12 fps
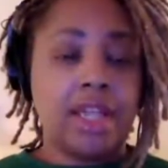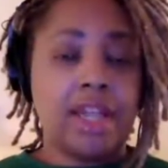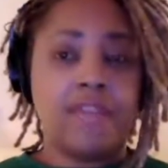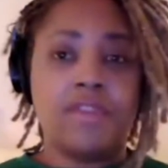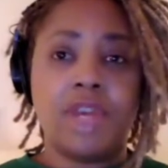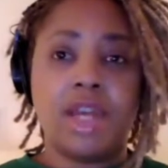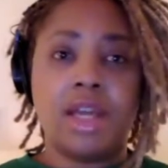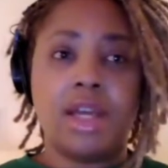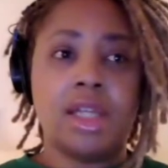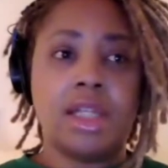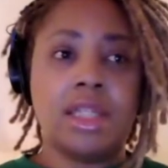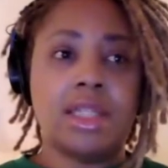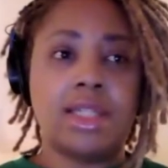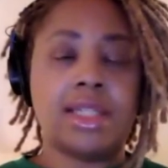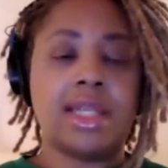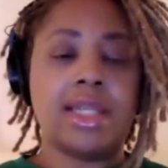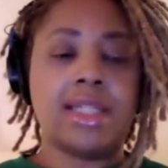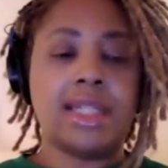have uh,
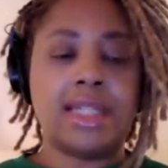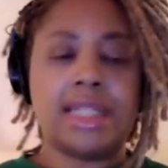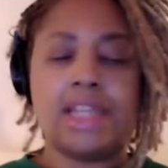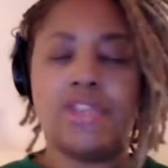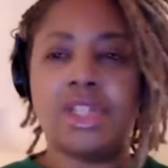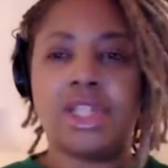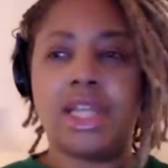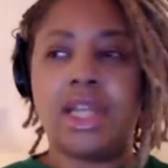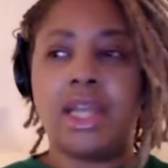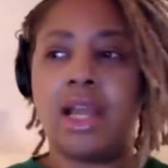discussed it. It's interesting.